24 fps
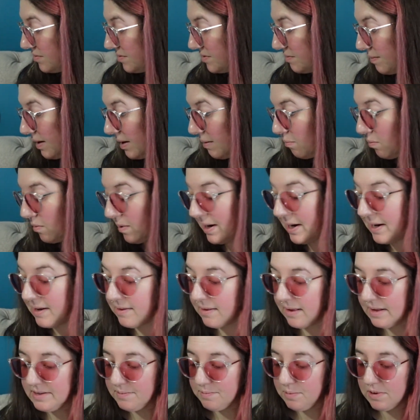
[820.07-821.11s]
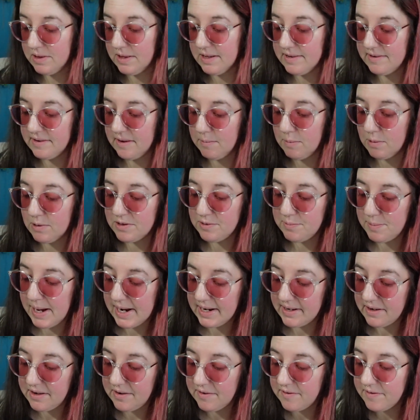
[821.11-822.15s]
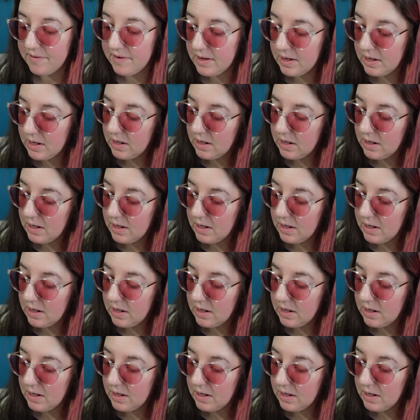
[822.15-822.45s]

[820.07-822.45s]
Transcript: to my brain, let's put this in perspective.